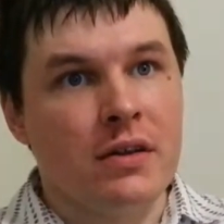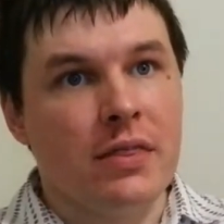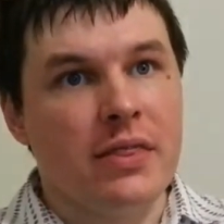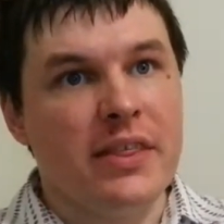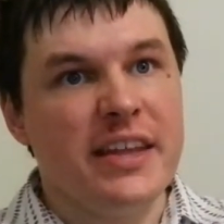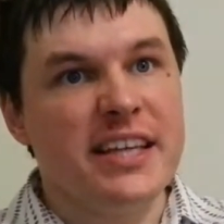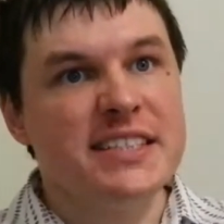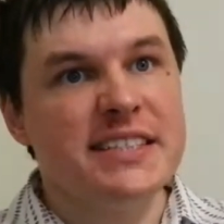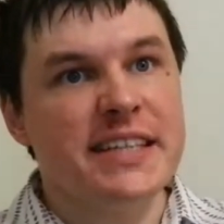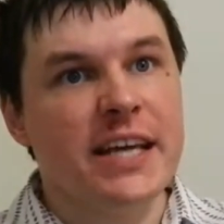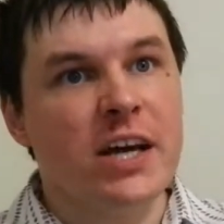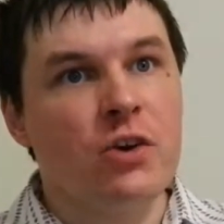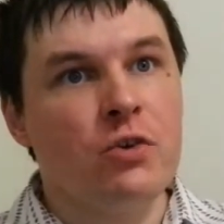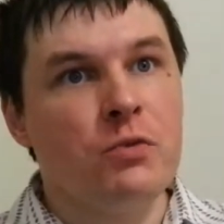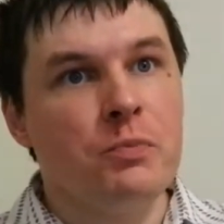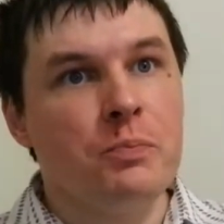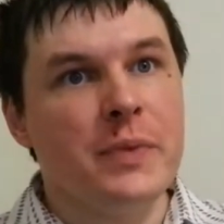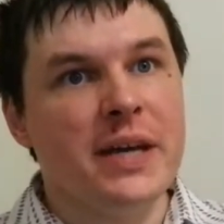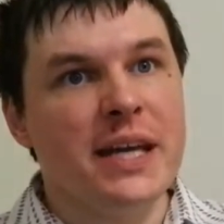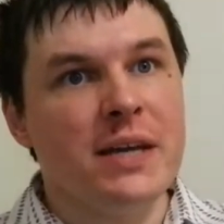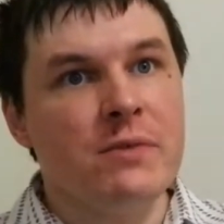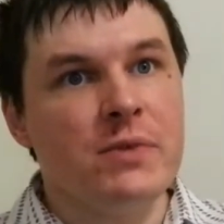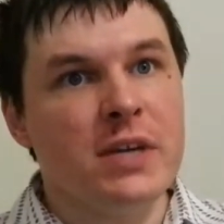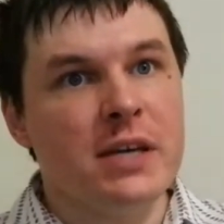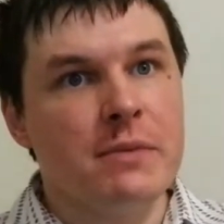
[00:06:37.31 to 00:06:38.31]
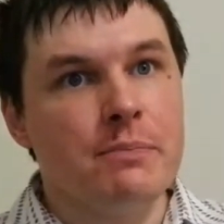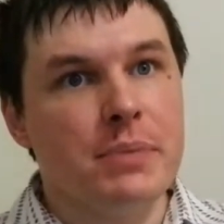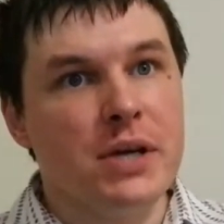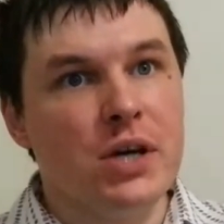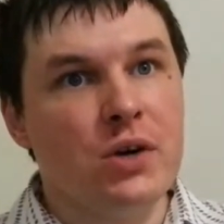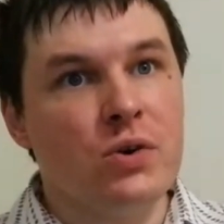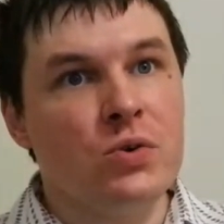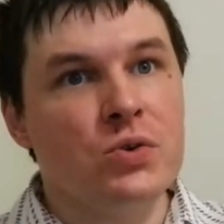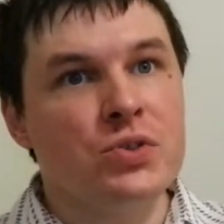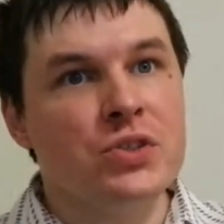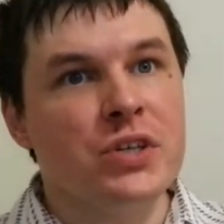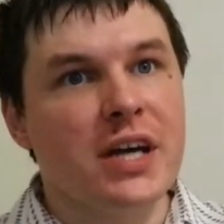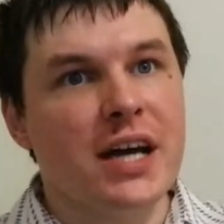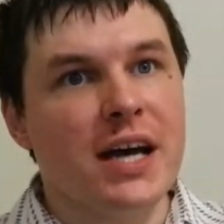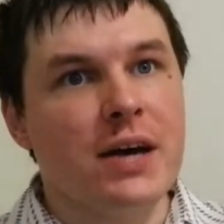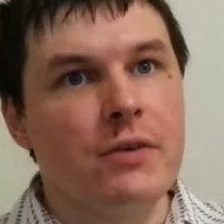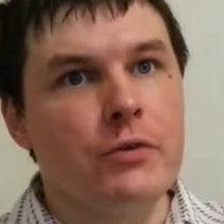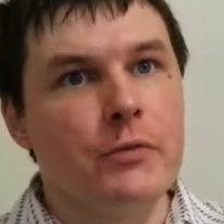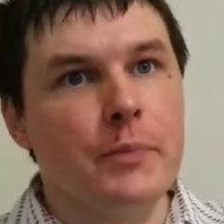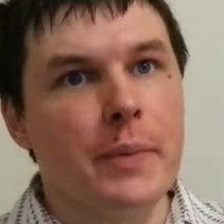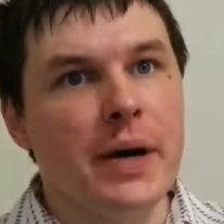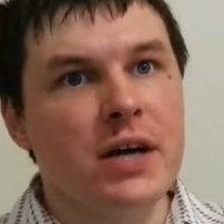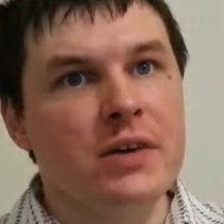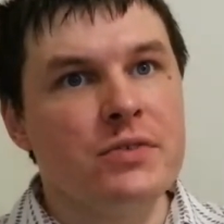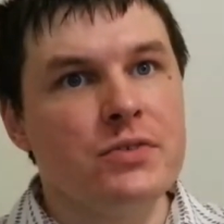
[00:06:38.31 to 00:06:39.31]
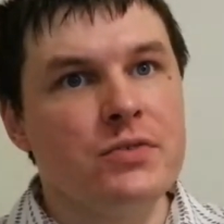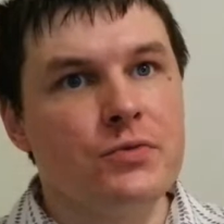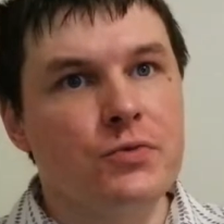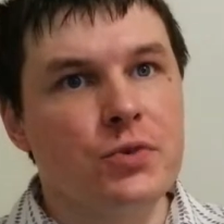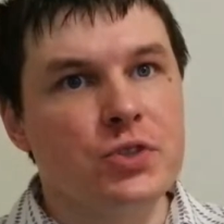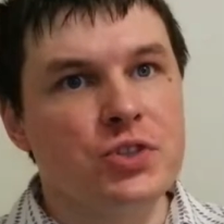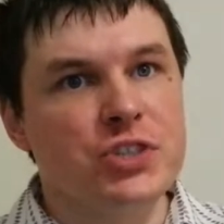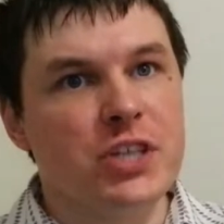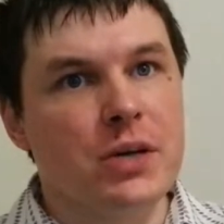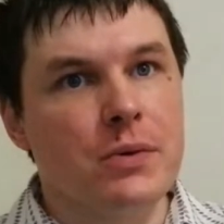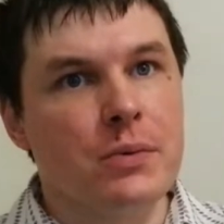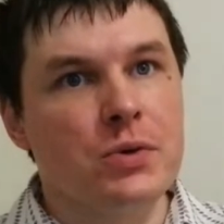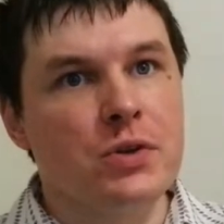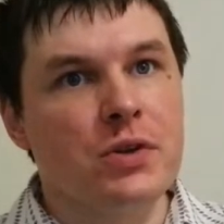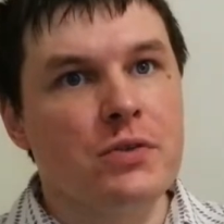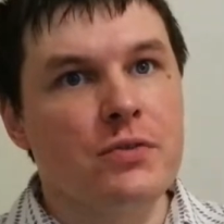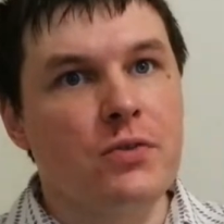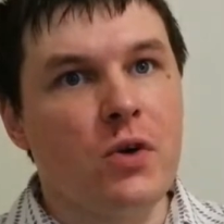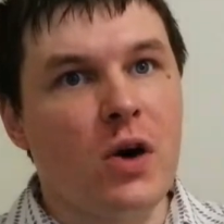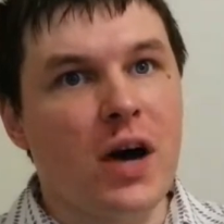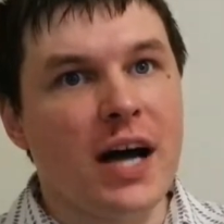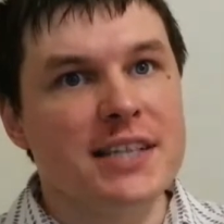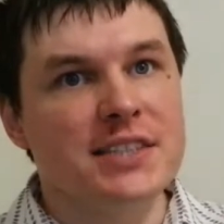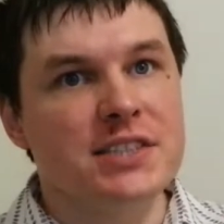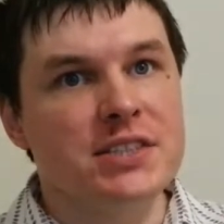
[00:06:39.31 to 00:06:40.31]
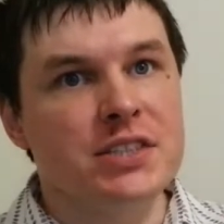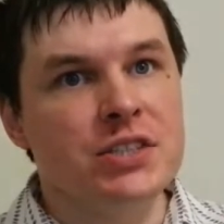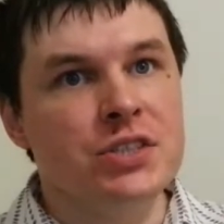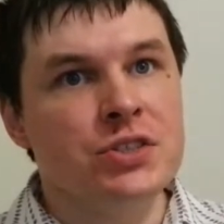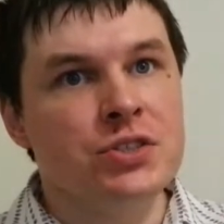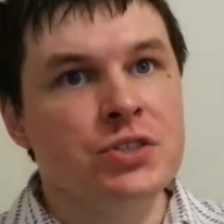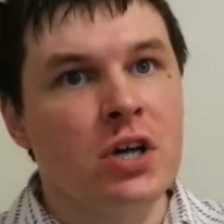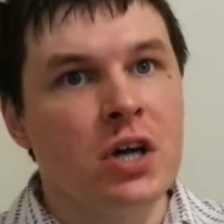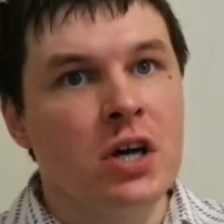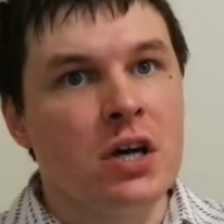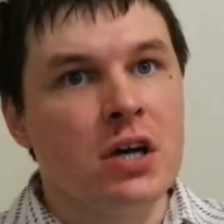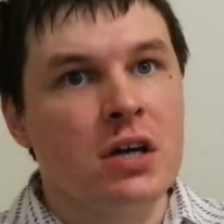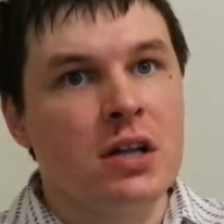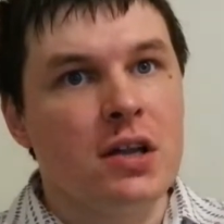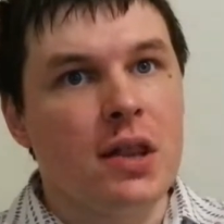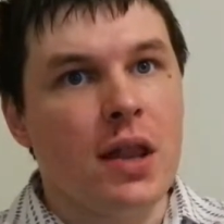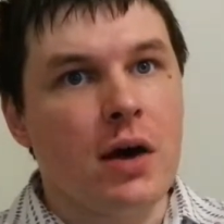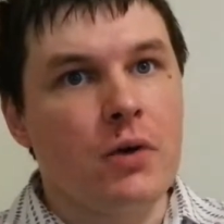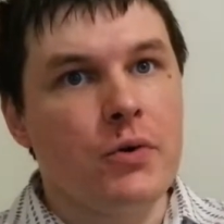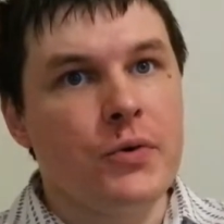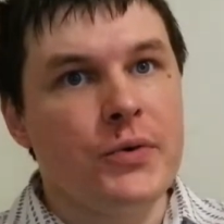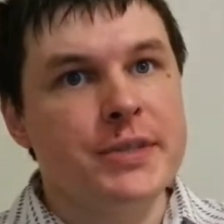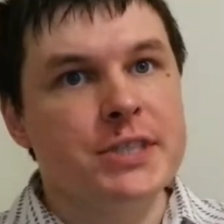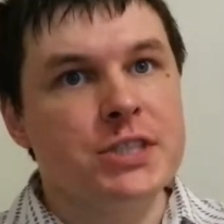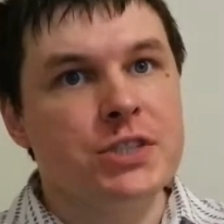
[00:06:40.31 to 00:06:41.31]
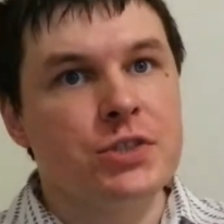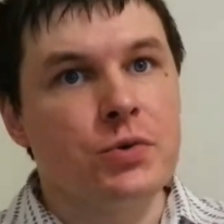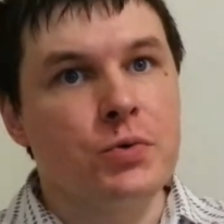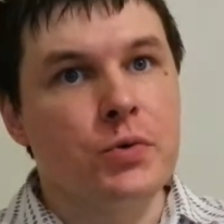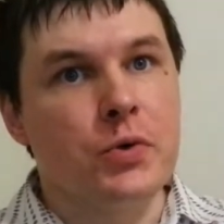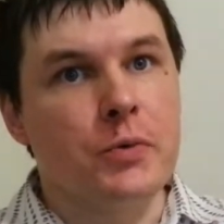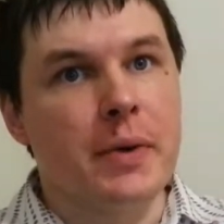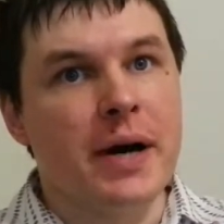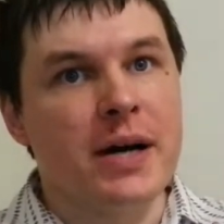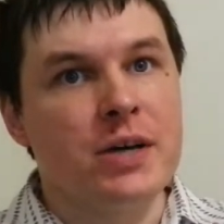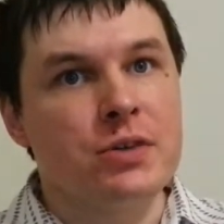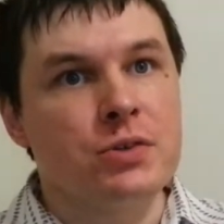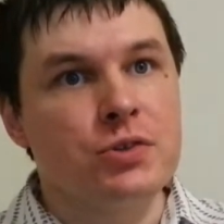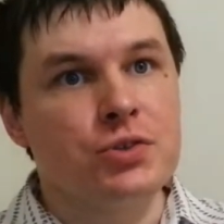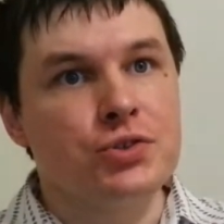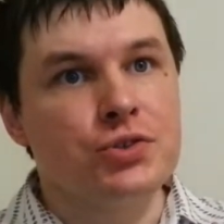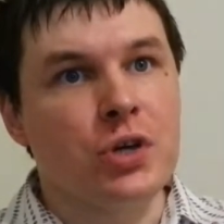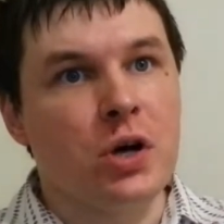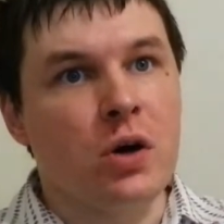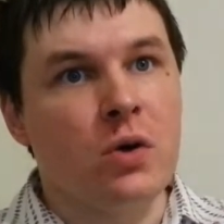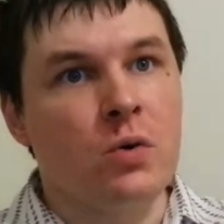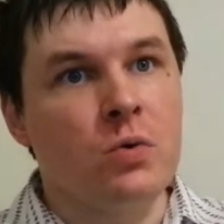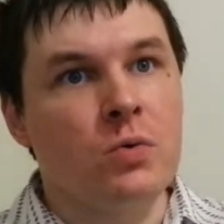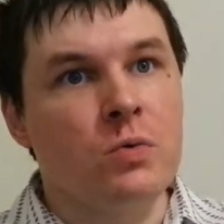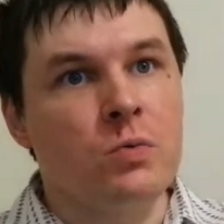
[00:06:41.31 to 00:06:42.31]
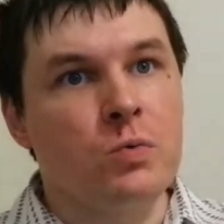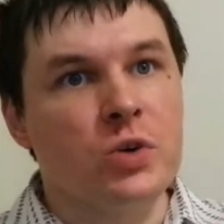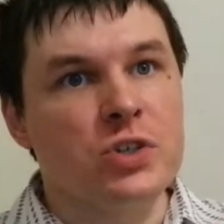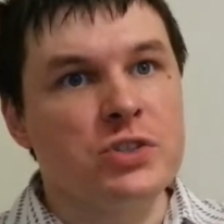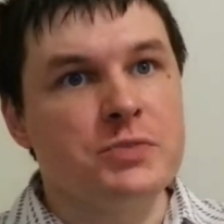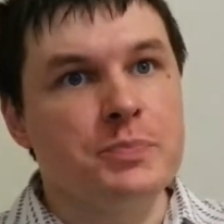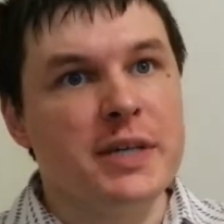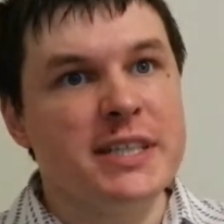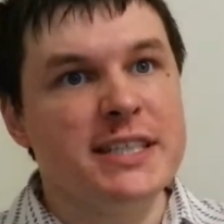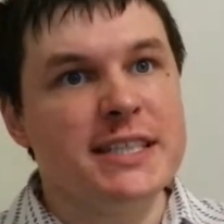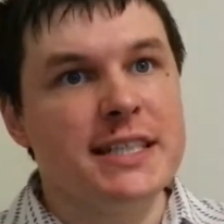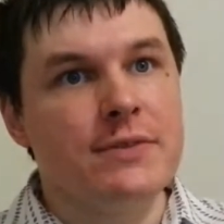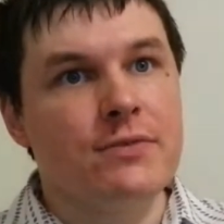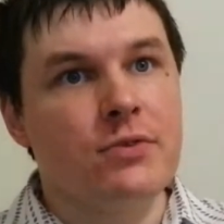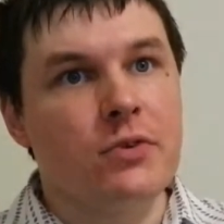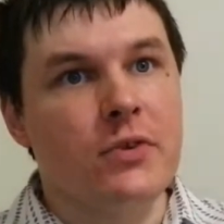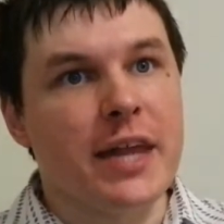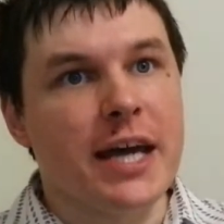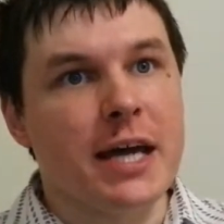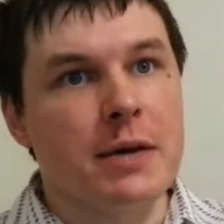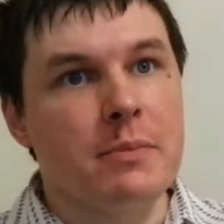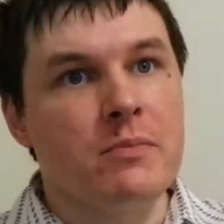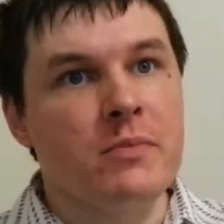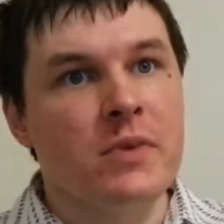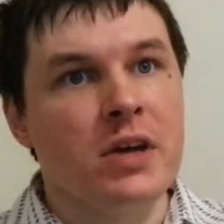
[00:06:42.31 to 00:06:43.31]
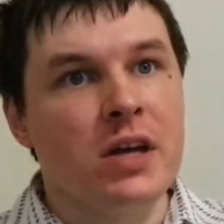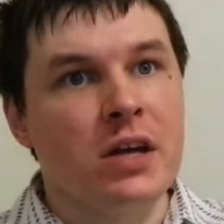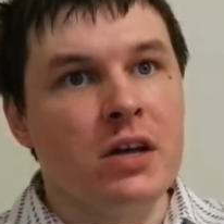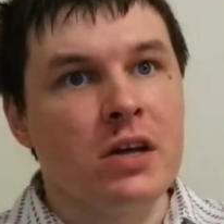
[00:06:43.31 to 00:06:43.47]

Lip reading: This helped me rebuild a remote for several devices of which the remote control was missing for them.